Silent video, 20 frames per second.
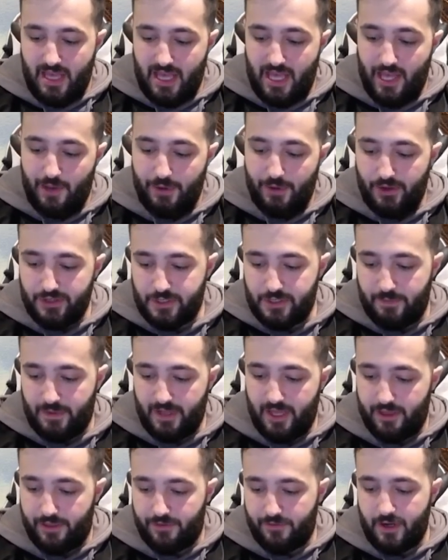We also
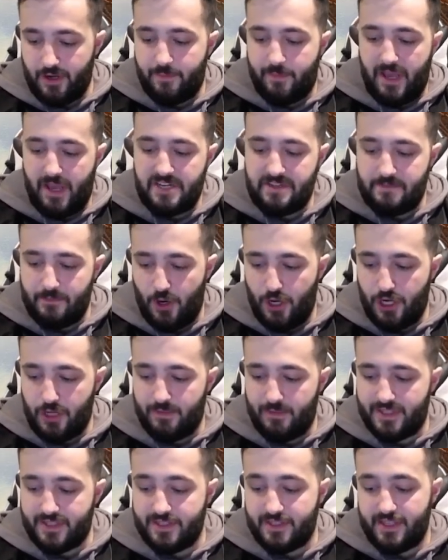play 3 Pandemonium.
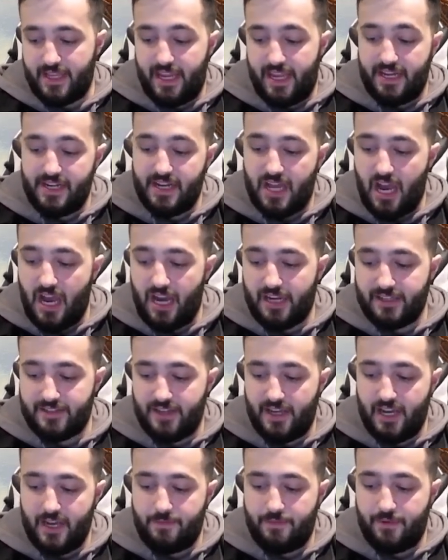This is the
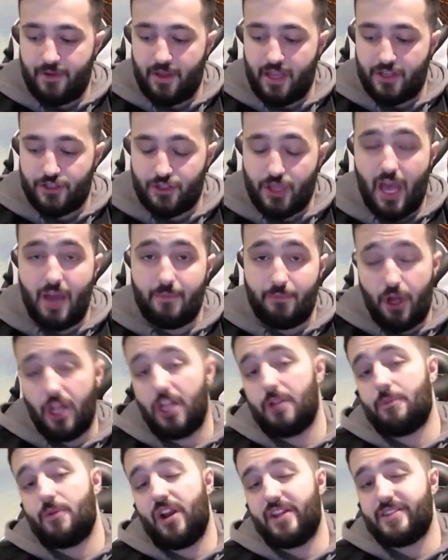in-archetype
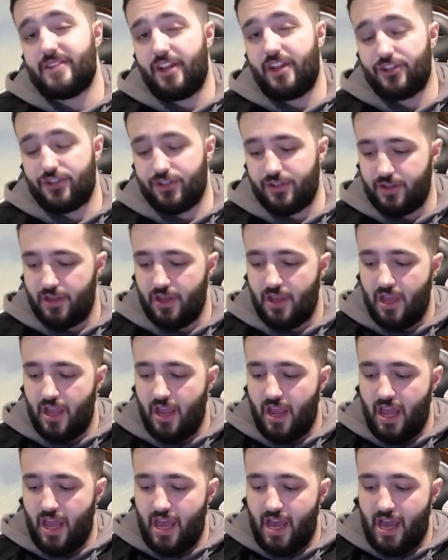polymerization.
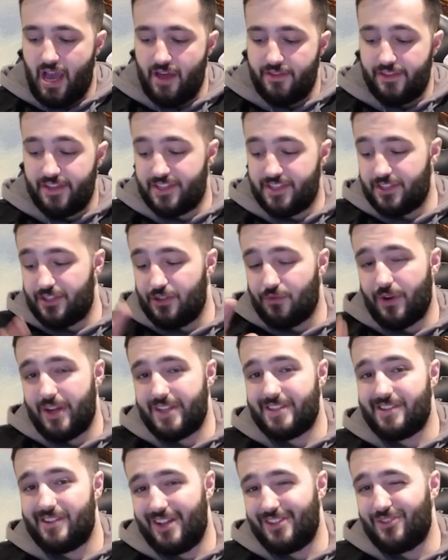This is the
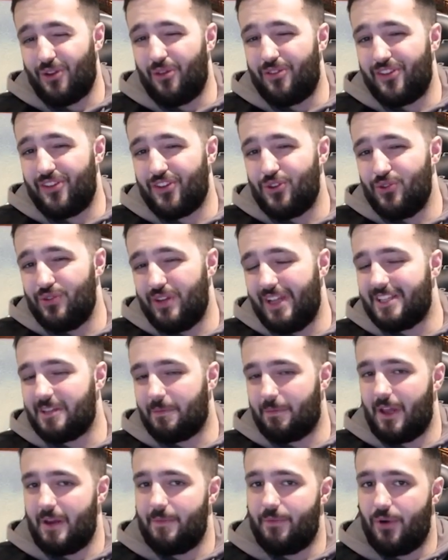reason I don't think you need to
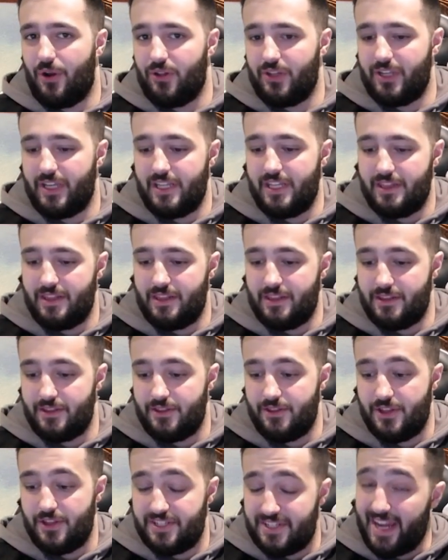play poly in
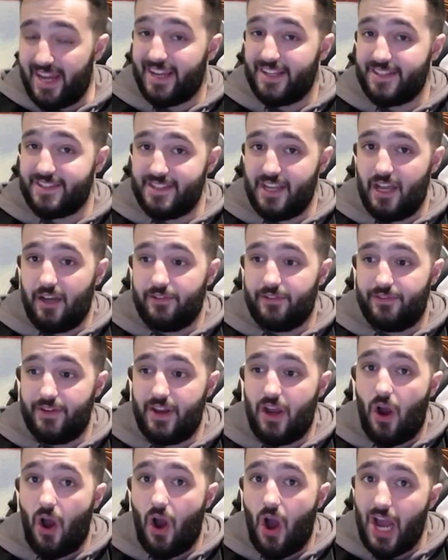the deck itself.
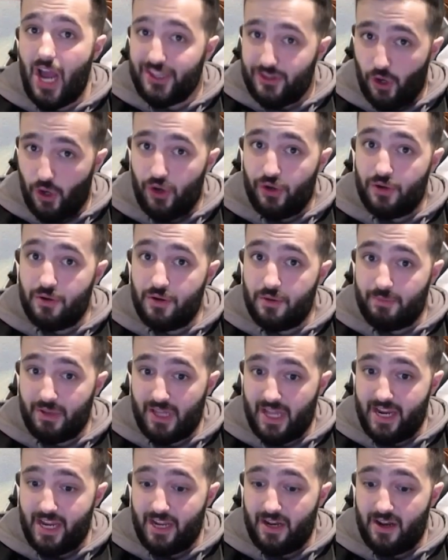Now, I don't
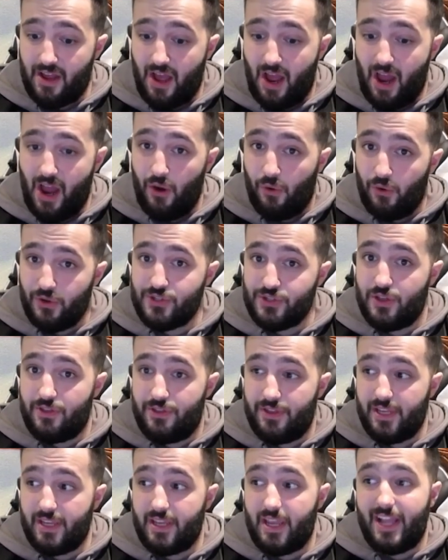play it. I also
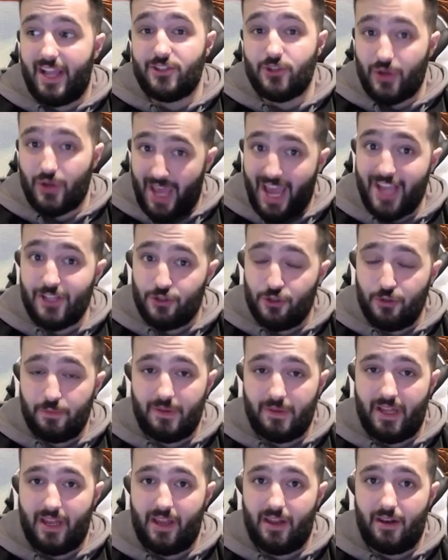think it's okay to
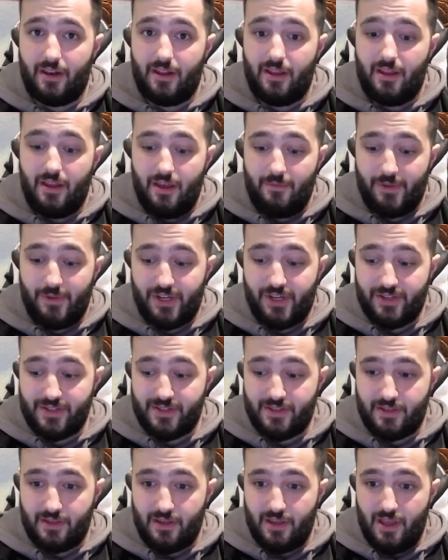play it,
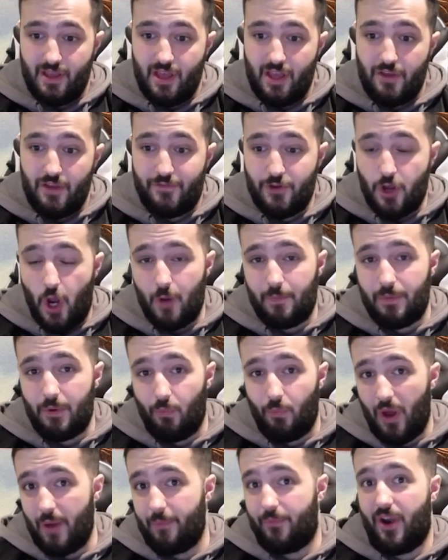because if you
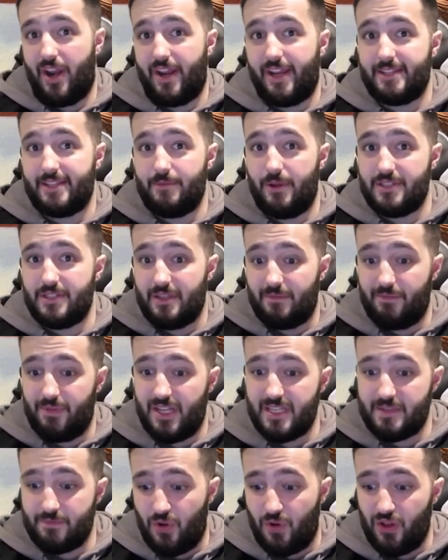open 1 Prank-Kids monster
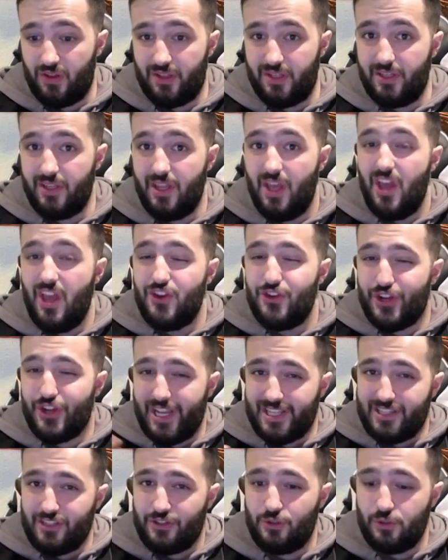plus poly, you
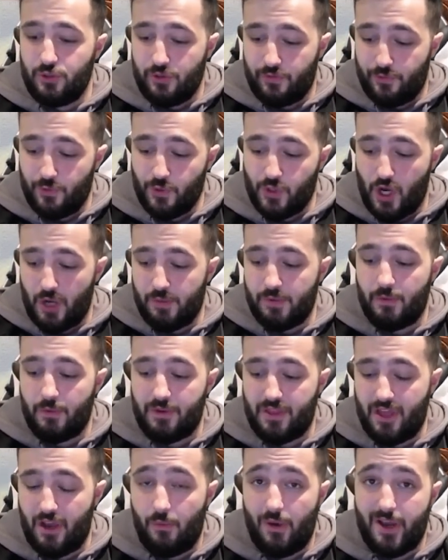get to do your full combo
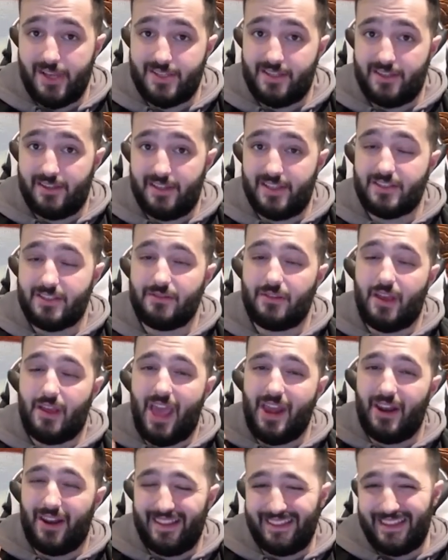without wasting this,
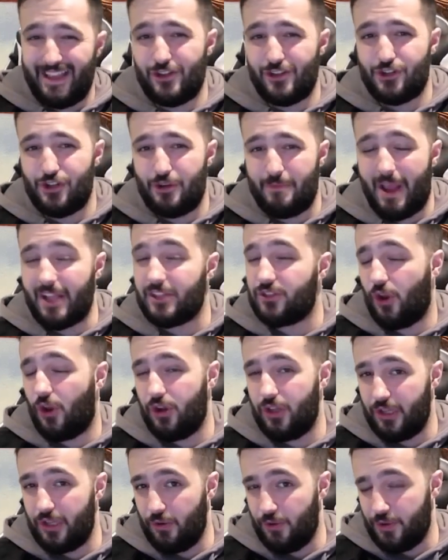and it allows you to make
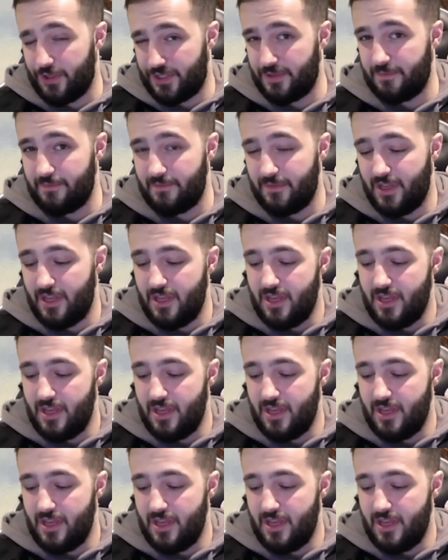Totally Awesome.